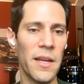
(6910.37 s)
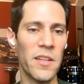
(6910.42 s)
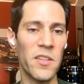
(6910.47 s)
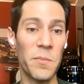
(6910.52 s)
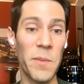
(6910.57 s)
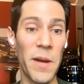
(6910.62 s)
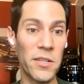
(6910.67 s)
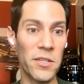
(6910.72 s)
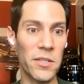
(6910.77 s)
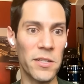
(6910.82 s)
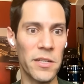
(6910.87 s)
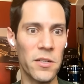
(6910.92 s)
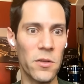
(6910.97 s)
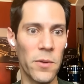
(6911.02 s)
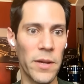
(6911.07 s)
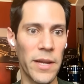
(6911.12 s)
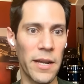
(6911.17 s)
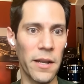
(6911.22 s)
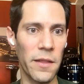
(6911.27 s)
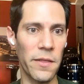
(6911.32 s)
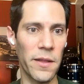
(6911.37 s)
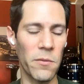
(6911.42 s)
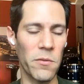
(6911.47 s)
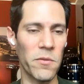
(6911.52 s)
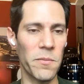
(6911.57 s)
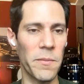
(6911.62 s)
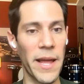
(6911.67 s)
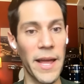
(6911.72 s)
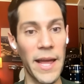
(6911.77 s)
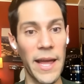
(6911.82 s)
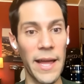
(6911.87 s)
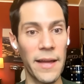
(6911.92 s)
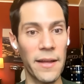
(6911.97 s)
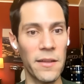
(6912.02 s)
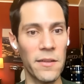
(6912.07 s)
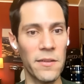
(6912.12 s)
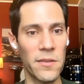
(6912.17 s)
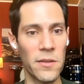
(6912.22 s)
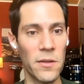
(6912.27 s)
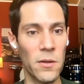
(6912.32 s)
especially doing anything with my
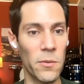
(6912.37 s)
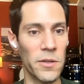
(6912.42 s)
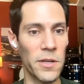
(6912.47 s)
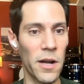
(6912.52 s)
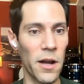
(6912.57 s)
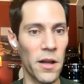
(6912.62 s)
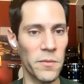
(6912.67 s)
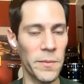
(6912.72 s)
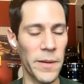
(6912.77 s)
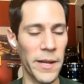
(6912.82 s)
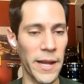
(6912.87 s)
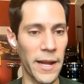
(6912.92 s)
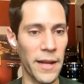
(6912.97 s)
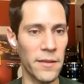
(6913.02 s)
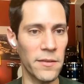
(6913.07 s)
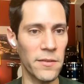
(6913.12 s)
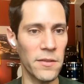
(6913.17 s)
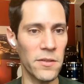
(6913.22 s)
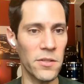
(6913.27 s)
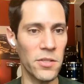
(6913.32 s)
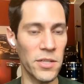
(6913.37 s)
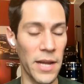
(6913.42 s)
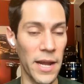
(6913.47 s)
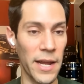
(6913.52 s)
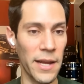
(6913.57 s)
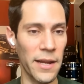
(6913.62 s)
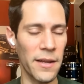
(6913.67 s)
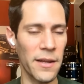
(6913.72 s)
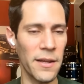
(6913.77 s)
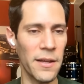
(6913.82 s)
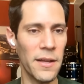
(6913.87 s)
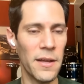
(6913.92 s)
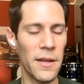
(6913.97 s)
hands, you know, would cause my hands to shake,